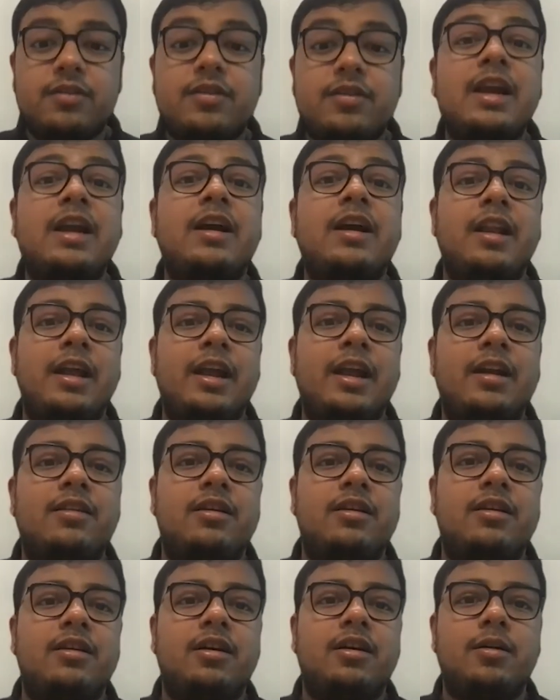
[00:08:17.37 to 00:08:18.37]
They create
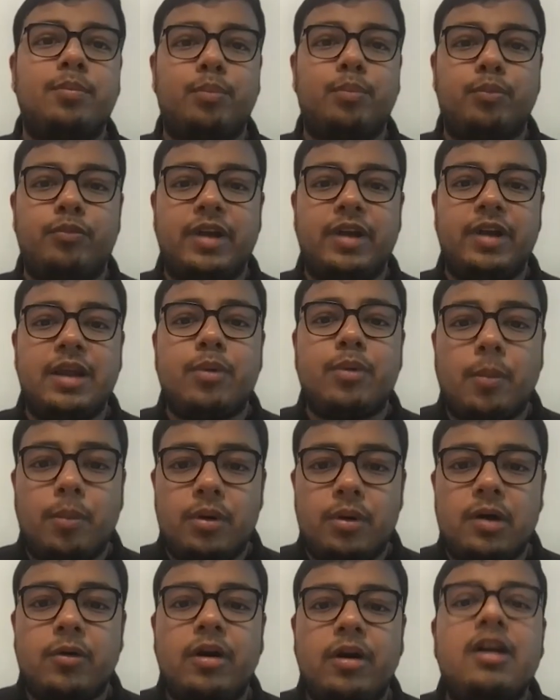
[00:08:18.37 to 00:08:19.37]
the very
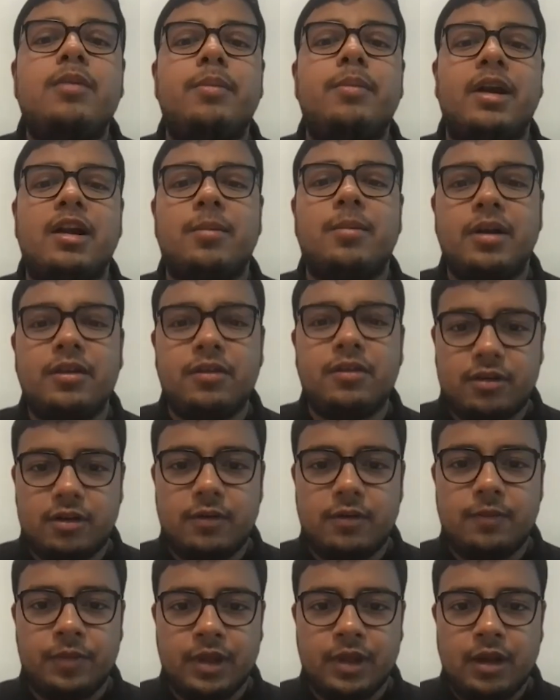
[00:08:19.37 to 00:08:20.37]
popular wallet MetaMask.
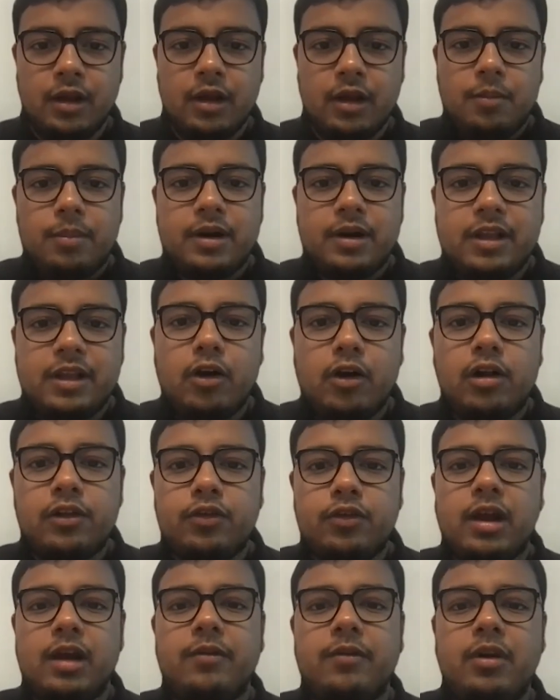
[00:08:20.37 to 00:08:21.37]
But they
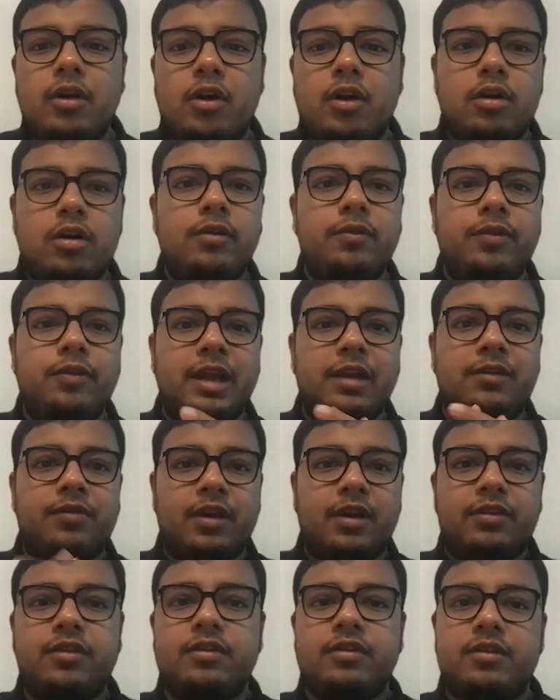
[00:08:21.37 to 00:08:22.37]
also have a lot of
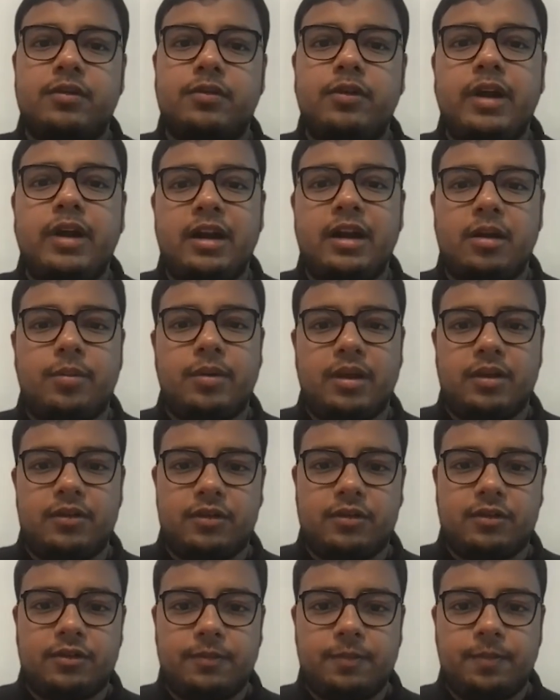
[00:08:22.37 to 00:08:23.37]
infrastructure for
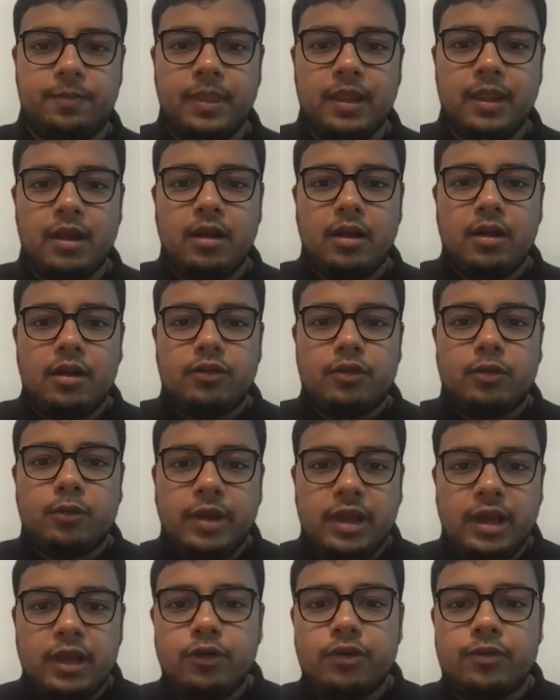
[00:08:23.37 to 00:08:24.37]
enterprises. So
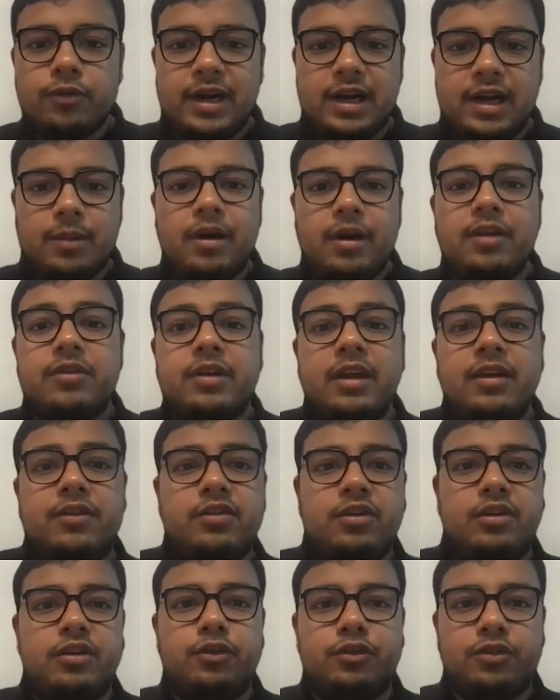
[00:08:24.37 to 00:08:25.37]
we use MetaMask
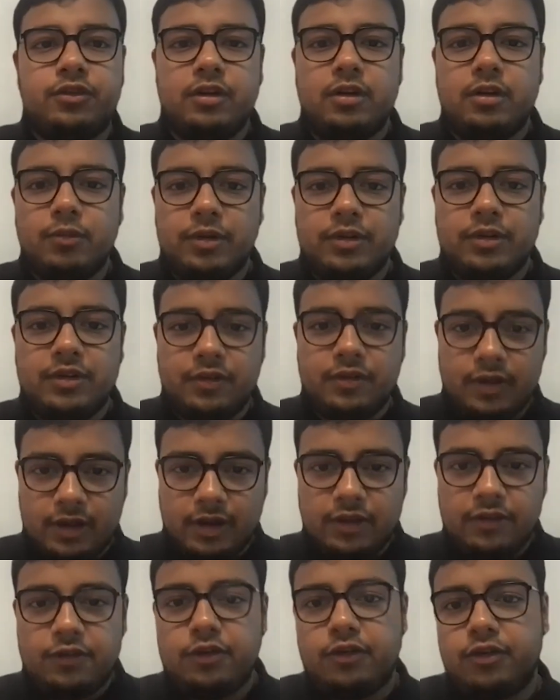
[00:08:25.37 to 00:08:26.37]
Institutional, which is their
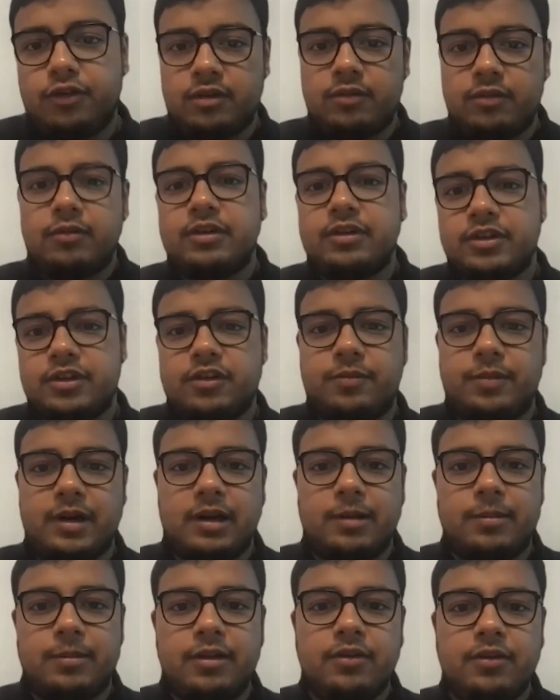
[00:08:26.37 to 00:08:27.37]
institutional version of
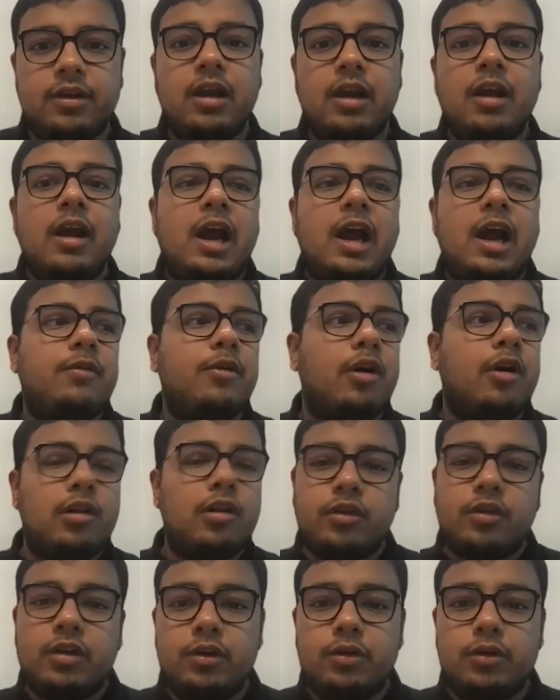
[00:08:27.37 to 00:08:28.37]
MetaMask. And we
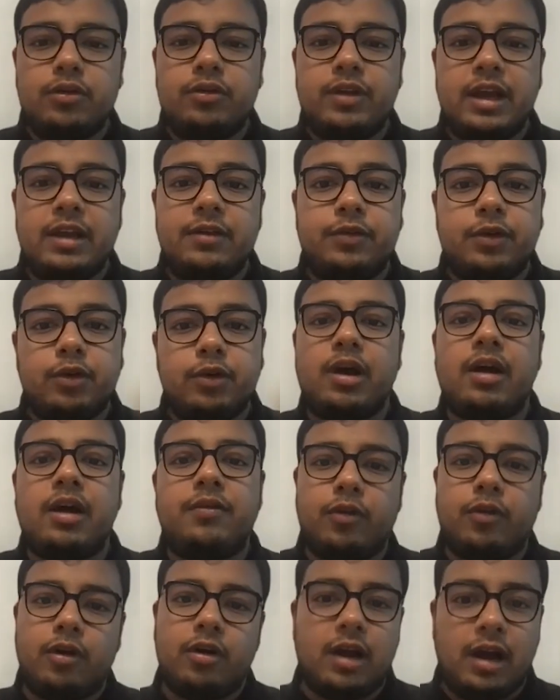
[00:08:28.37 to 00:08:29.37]
also use Infura
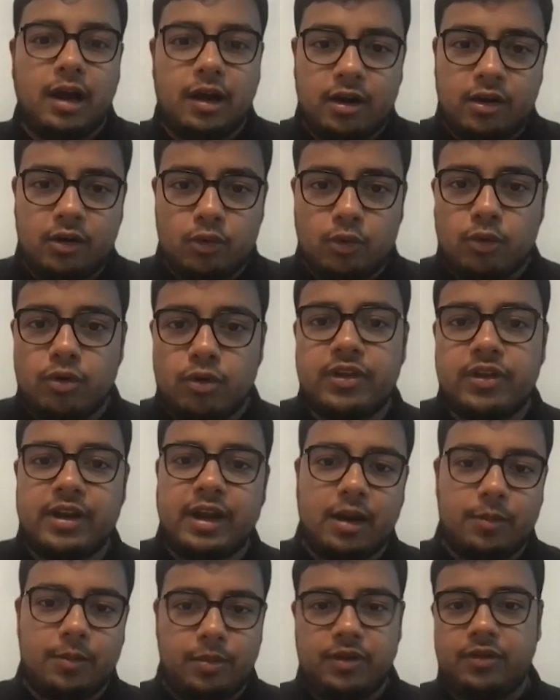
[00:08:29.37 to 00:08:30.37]
for our nodes and
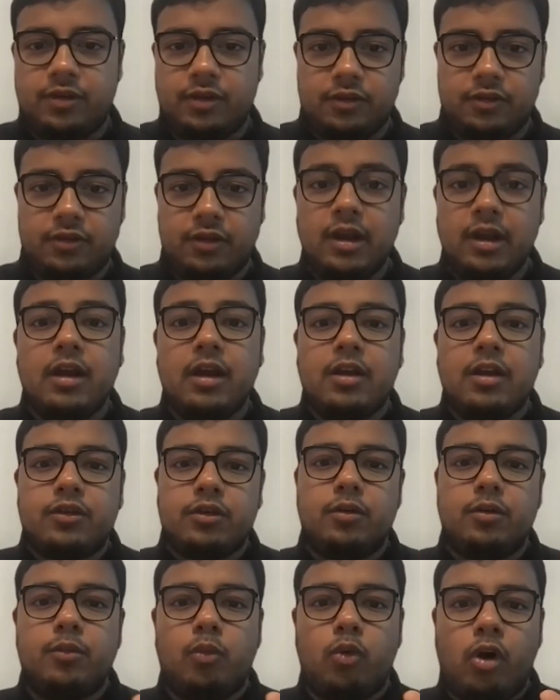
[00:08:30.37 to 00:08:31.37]
RPCs.
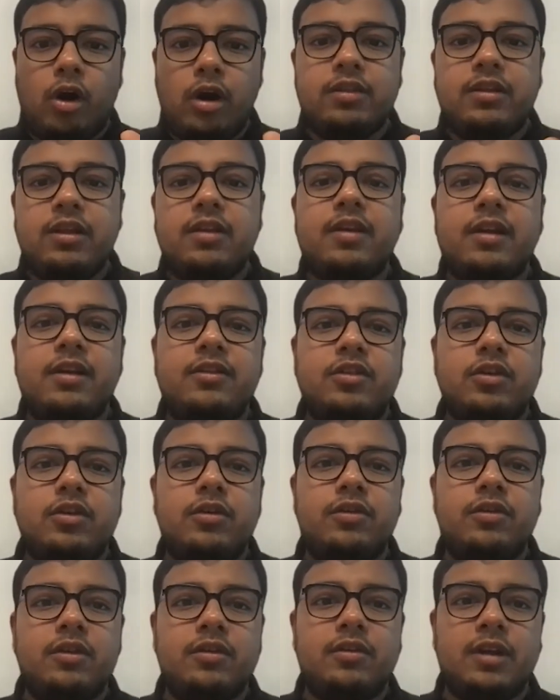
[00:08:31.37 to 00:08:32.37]
So what this
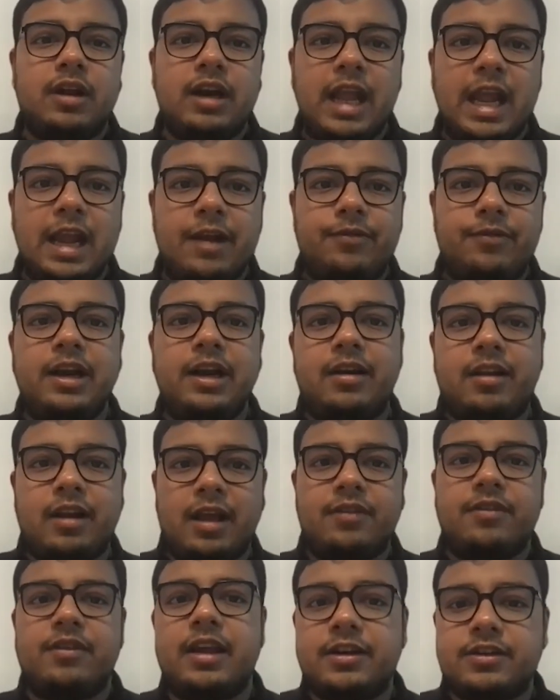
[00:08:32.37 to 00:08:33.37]
ensures is that every
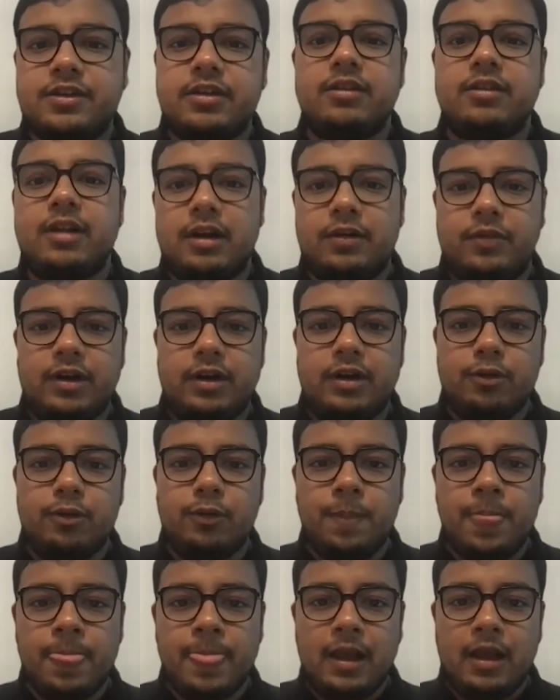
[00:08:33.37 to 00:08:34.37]
transaction that we
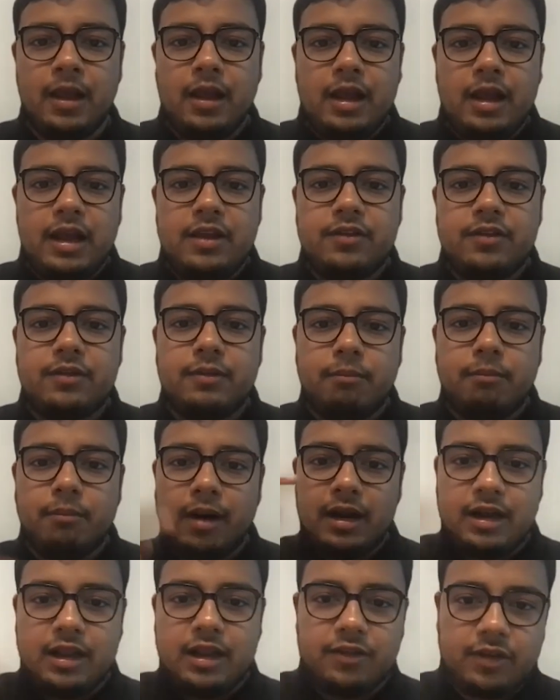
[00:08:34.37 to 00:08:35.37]
do is
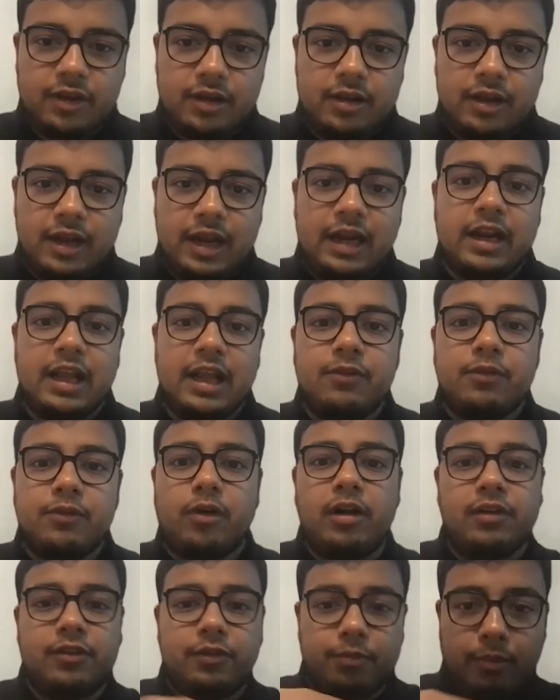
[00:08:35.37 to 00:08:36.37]
multi-sig. It
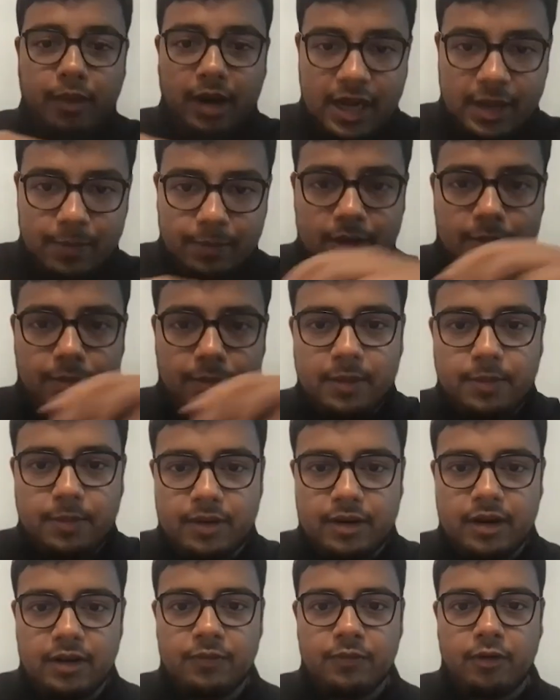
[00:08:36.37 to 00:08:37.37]
involves multiple
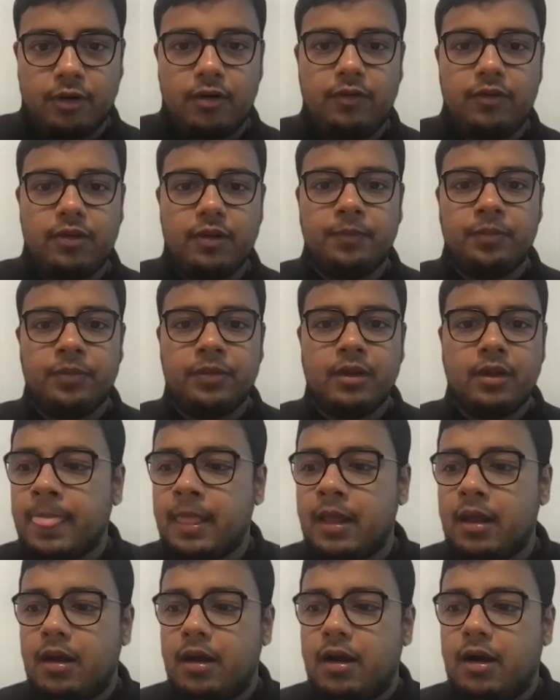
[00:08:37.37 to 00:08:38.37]
people involved. Got
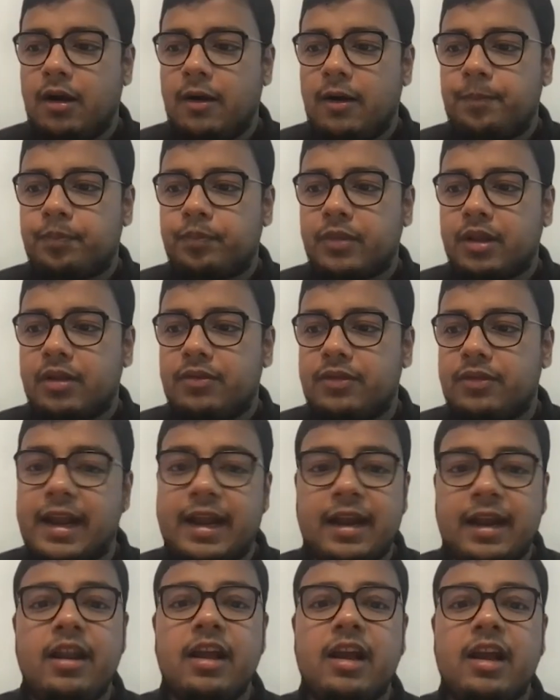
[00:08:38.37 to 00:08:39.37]
it.
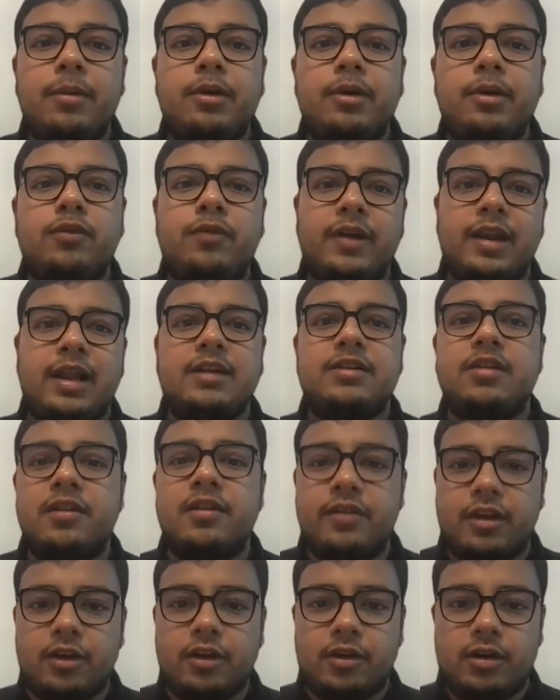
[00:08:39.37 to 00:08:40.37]
Secondly, coming to financial
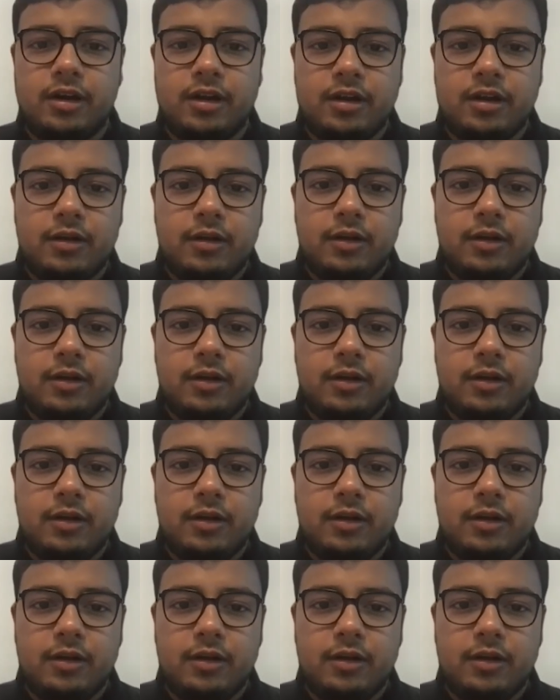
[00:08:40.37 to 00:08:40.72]
security.